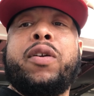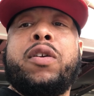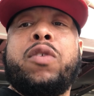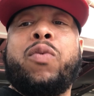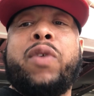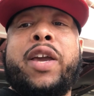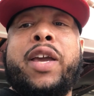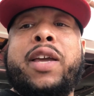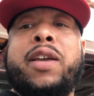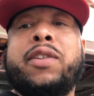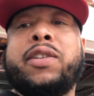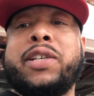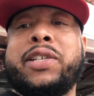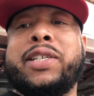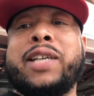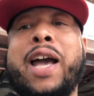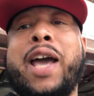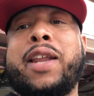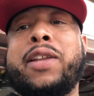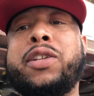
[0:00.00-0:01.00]
we
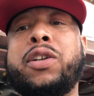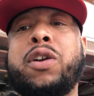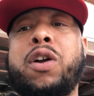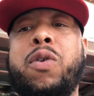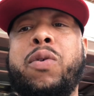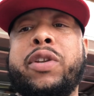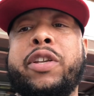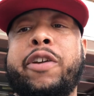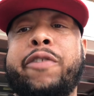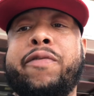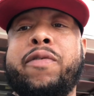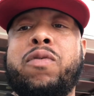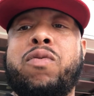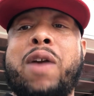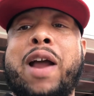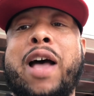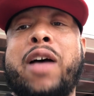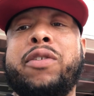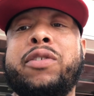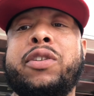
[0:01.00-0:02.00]
decided to go a different
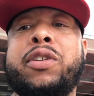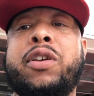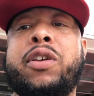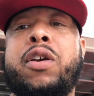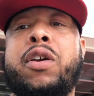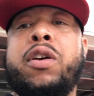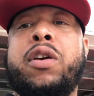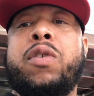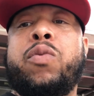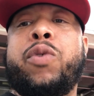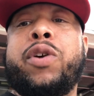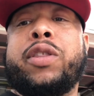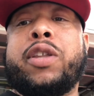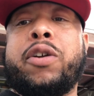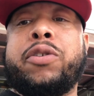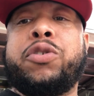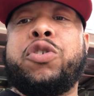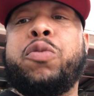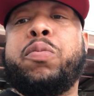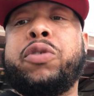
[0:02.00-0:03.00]
route with
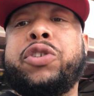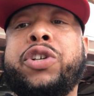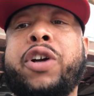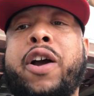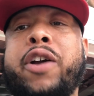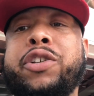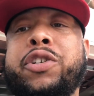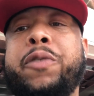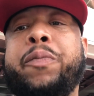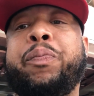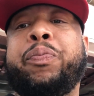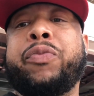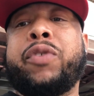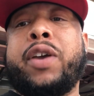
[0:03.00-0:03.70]
our supercharger.